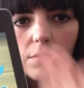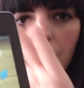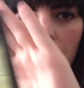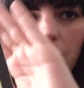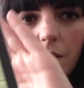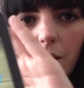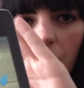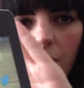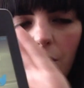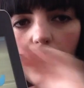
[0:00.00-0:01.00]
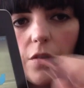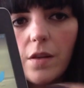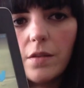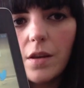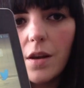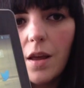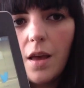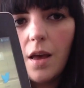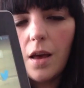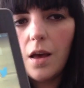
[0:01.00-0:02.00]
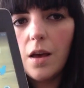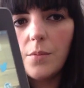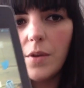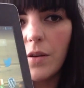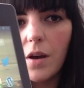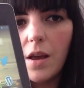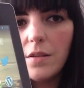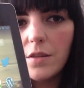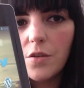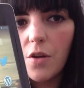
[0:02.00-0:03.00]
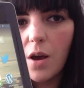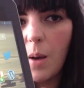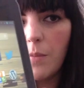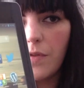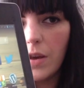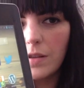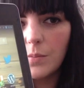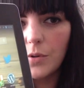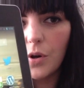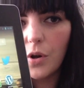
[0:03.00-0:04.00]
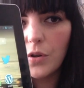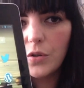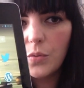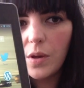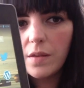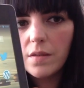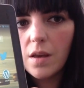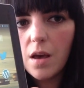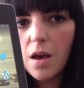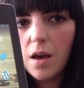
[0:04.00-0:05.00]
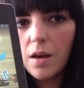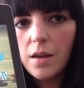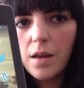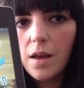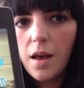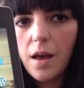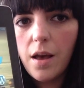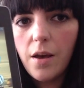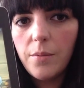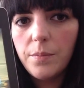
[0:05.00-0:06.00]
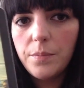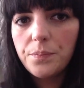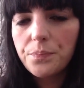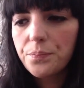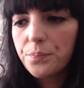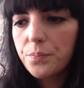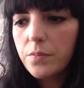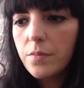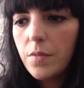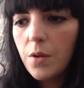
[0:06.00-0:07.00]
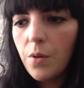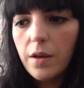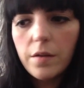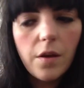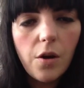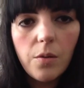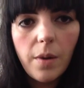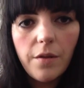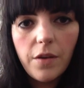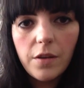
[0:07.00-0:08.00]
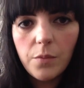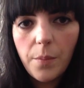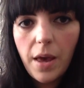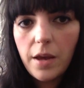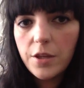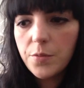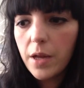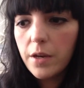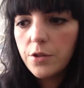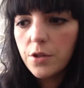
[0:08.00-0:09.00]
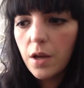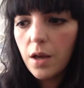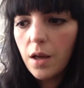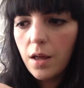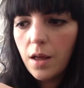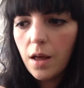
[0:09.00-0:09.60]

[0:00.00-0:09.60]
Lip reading: without reflecting, you've got Instagram, Facebook, Twitter, what else? Oh, my Facebook page manager,